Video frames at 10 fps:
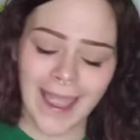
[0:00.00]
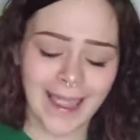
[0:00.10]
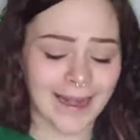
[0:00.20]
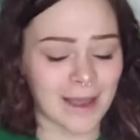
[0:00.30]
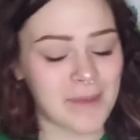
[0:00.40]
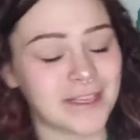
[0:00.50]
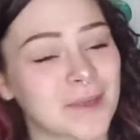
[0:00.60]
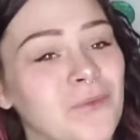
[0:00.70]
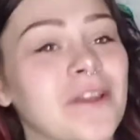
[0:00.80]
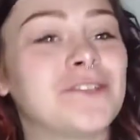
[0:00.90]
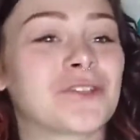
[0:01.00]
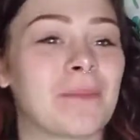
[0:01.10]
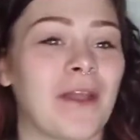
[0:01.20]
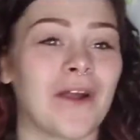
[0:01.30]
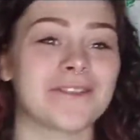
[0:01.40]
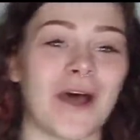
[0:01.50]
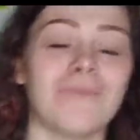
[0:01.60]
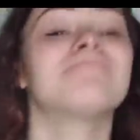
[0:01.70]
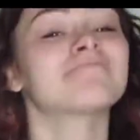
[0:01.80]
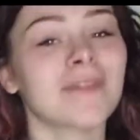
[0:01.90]
And I make some really trippy art,
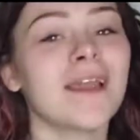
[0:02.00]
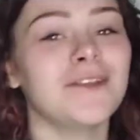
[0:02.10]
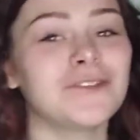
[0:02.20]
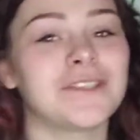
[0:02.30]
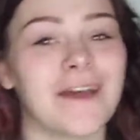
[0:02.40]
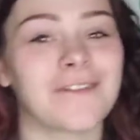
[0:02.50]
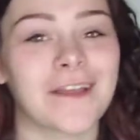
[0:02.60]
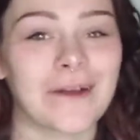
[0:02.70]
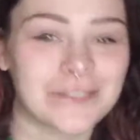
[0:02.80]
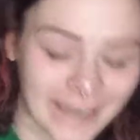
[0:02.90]
so you should definitely go